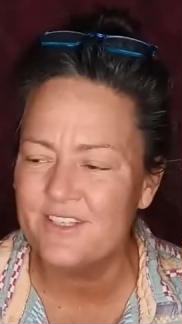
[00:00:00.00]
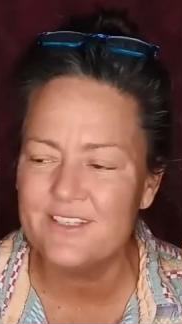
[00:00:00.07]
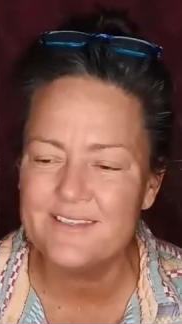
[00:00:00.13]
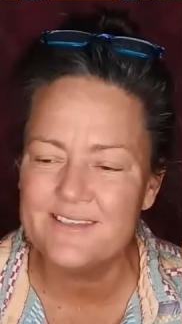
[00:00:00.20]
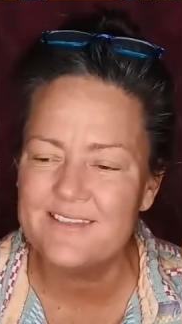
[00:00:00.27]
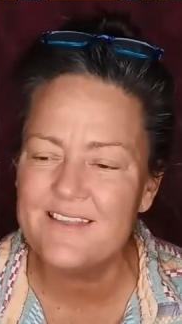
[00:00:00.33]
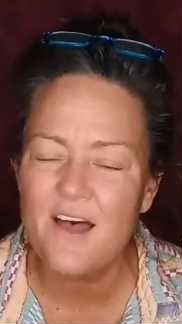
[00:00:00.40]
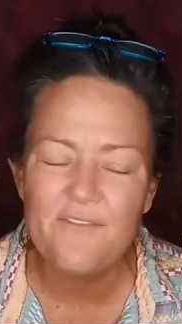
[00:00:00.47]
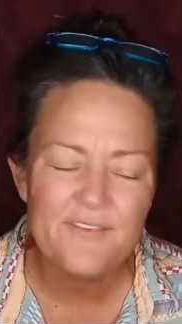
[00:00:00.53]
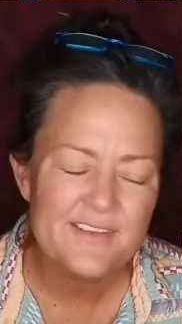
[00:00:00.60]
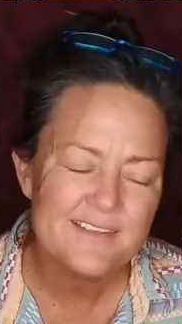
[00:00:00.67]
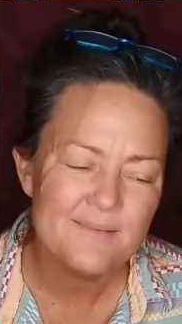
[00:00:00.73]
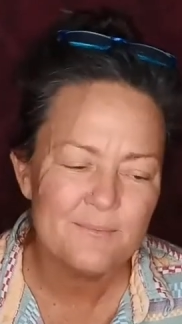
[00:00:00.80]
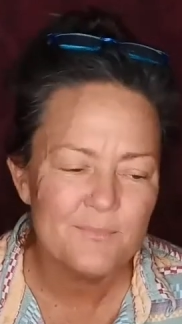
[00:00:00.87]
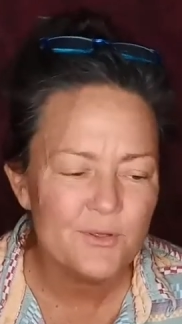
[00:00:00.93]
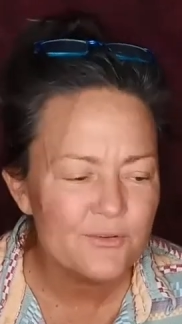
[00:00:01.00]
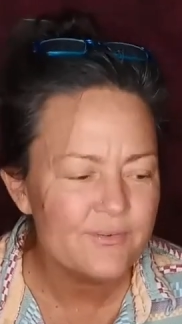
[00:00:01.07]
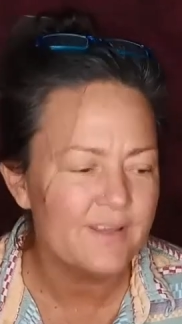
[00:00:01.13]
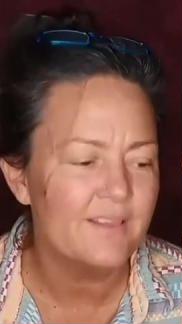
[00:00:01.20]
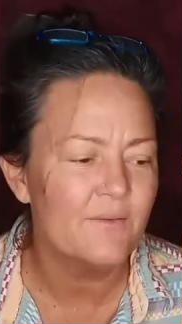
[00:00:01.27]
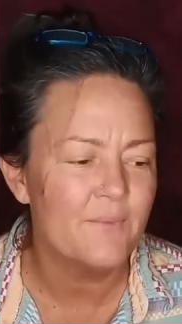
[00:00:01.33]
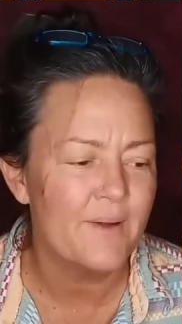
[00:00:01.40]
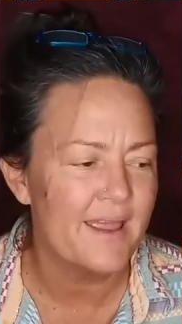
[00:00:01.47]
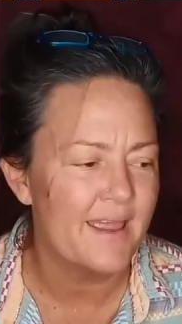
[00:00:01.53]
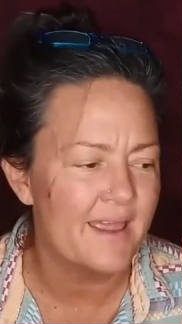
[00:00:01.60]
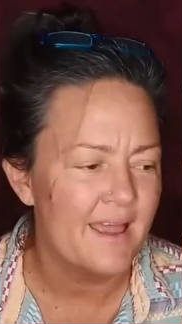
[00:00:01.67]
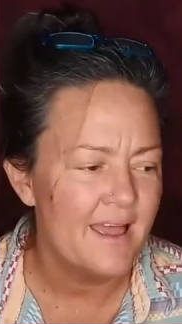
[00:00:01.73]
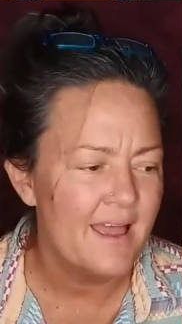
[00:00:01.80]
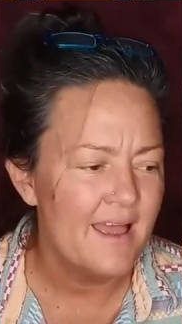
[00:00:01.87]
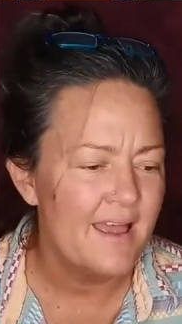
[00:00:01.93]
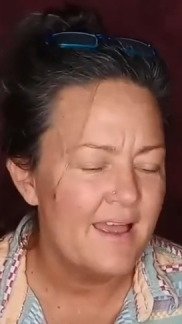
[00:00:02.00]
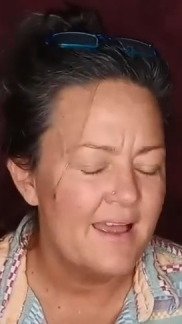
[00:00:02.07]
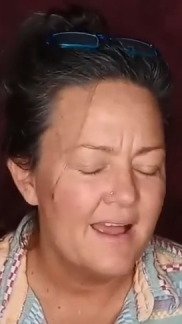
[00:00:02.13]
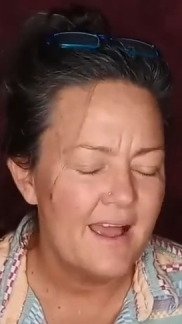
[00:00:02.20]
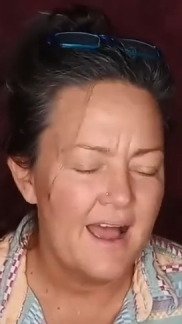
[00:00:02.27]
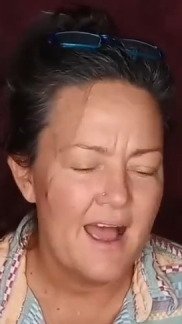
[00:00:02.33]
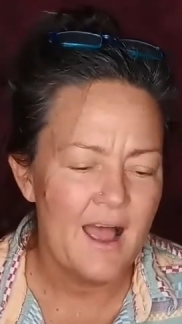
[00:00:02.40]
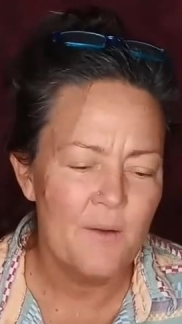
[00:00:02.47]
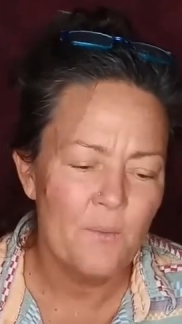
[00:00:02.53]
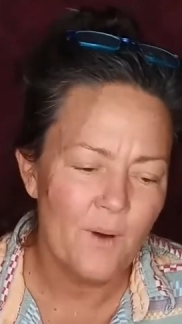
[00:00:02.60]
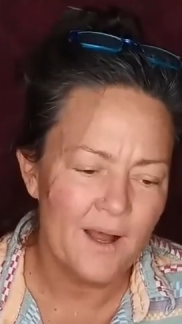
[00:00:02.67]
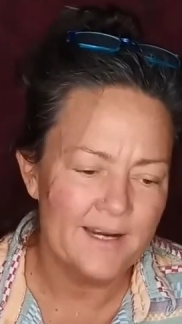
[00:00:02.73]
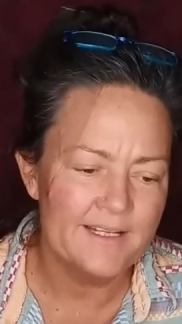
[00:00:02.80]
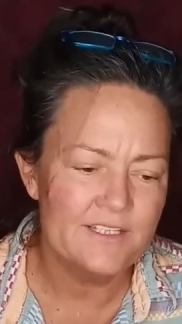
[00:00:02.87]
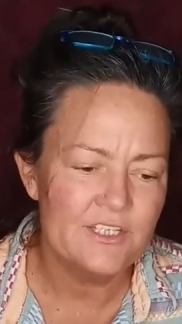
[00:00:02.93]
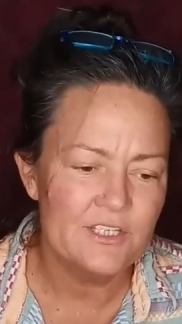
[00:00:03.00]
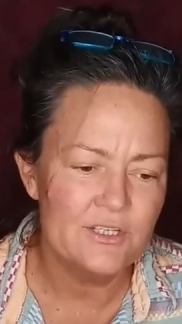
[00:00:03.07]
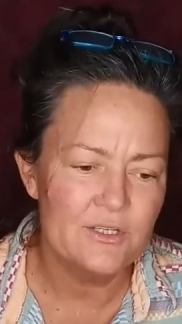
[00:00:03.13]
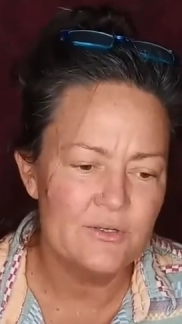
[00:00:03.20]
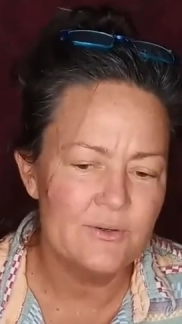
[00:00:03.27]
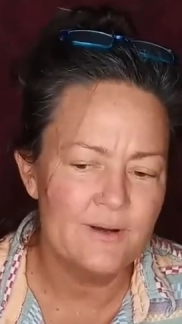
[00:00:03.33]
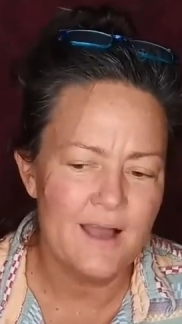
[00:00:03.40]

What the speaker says: Just stuff isn't moving the way I want it to.